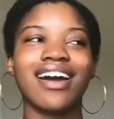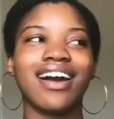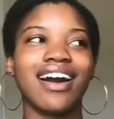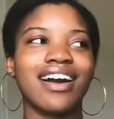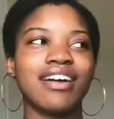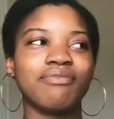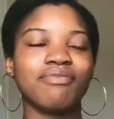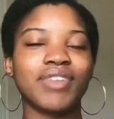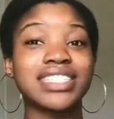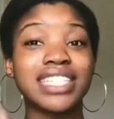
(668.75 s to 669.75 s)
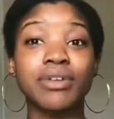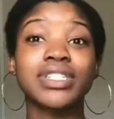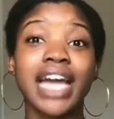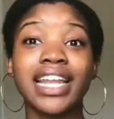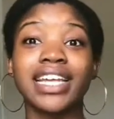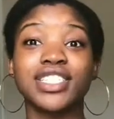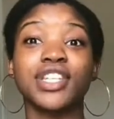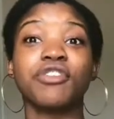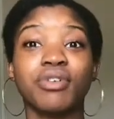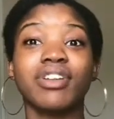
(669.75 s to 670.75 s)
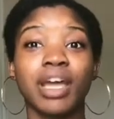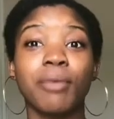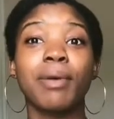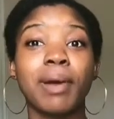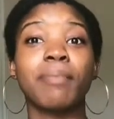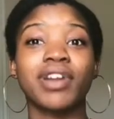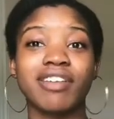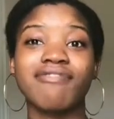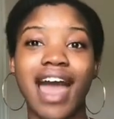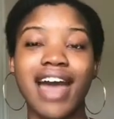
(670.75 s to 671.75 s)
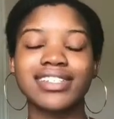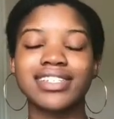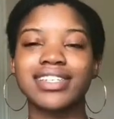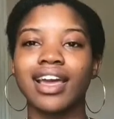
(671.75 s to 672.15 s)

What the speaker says: because they were tiny, so they whip up pretty fast.